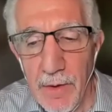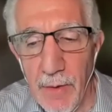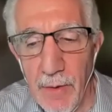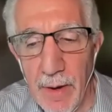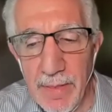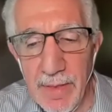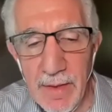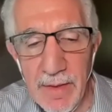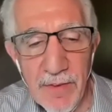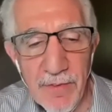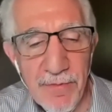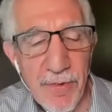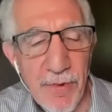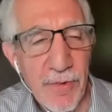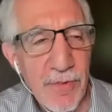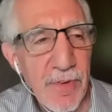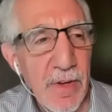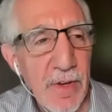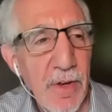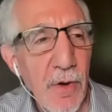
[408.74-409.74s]
I think the
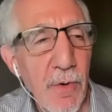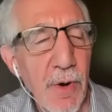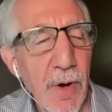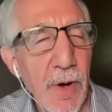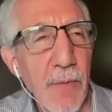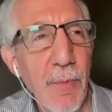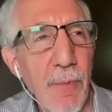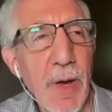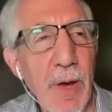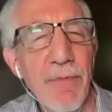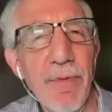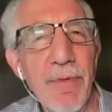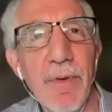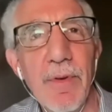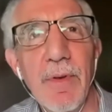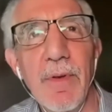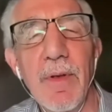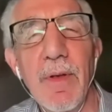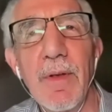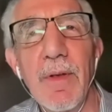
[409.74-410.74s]
first thing, we
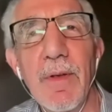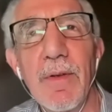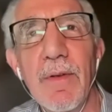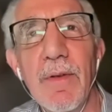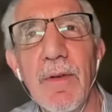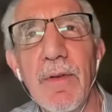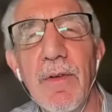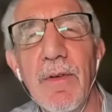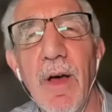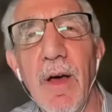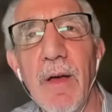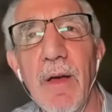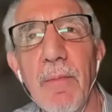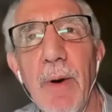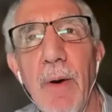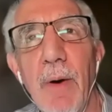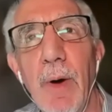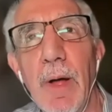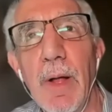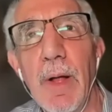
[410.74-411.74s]
often talk
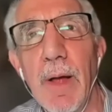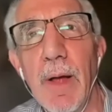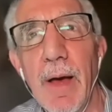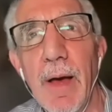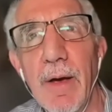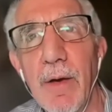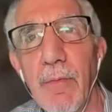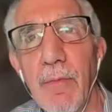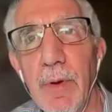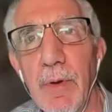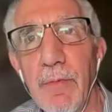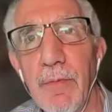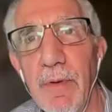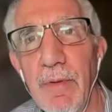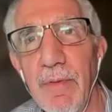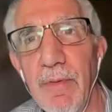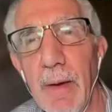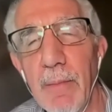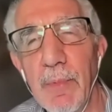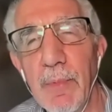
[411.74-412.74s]
about, well, how can we
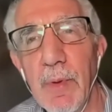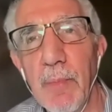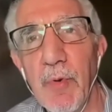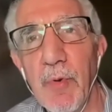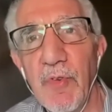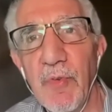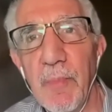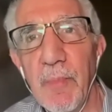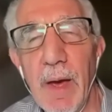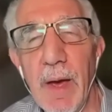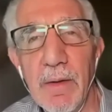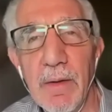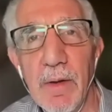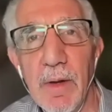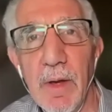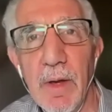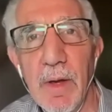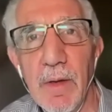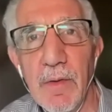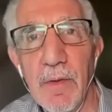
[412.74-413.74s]
revamp the
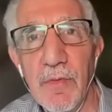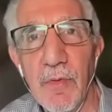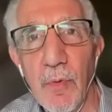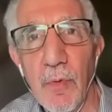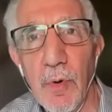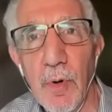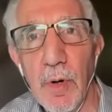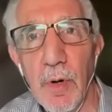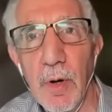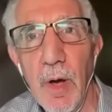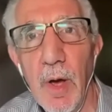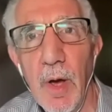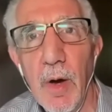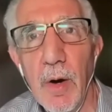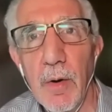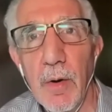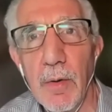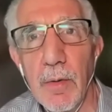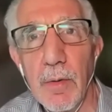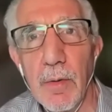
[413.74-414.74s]
prospectus or
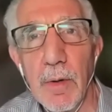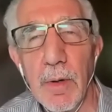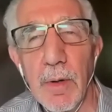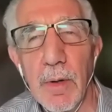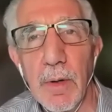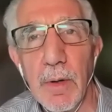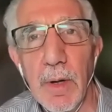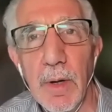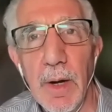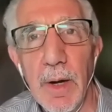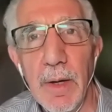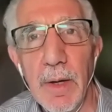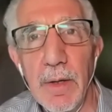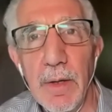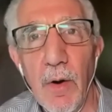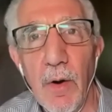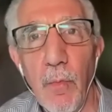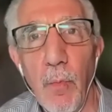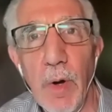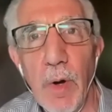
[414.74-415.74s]

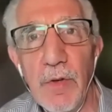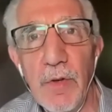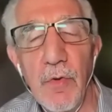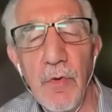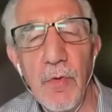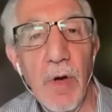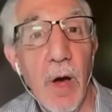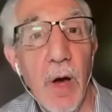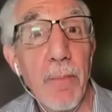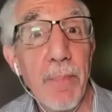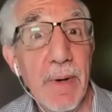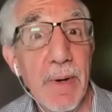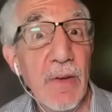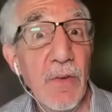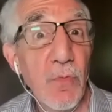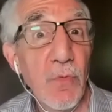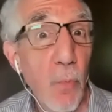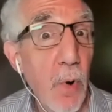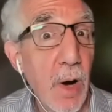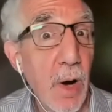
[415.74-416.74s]
what do
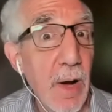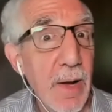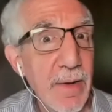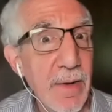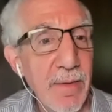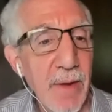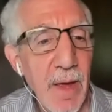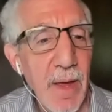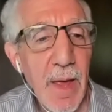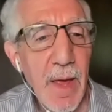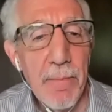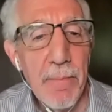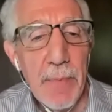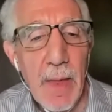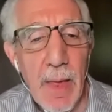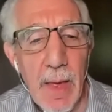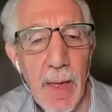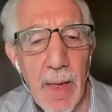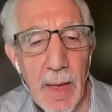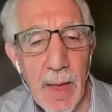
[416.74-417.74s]
companies want?
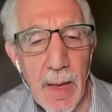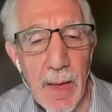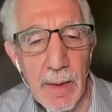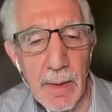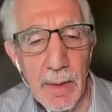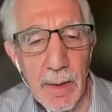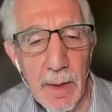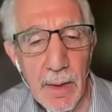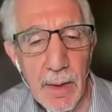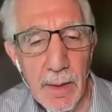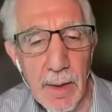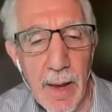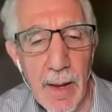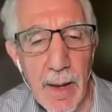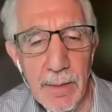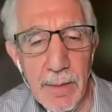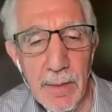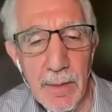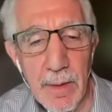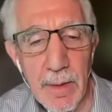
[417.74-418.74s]
And
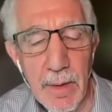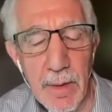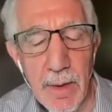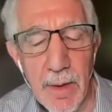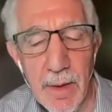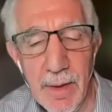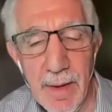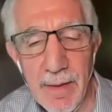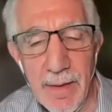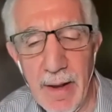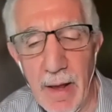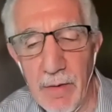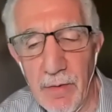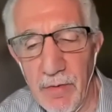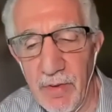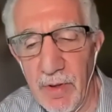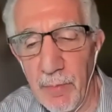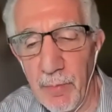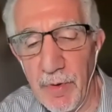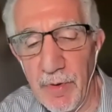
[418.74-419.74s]
that can get
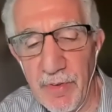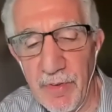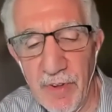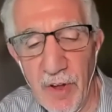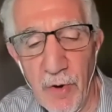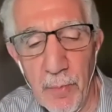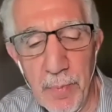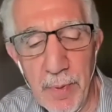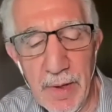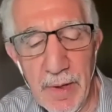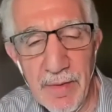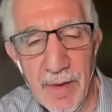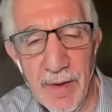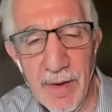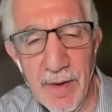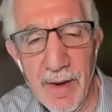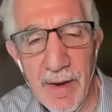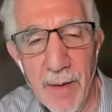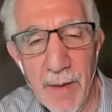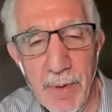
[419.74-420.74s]
down a slippery slope, because
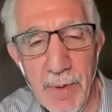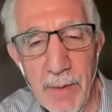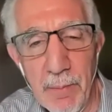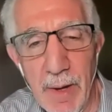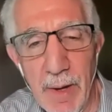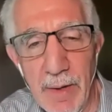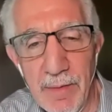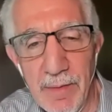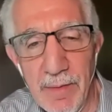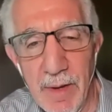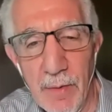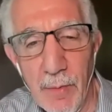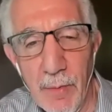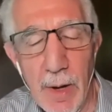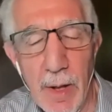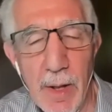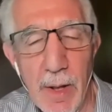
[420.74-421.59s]
then the company might say,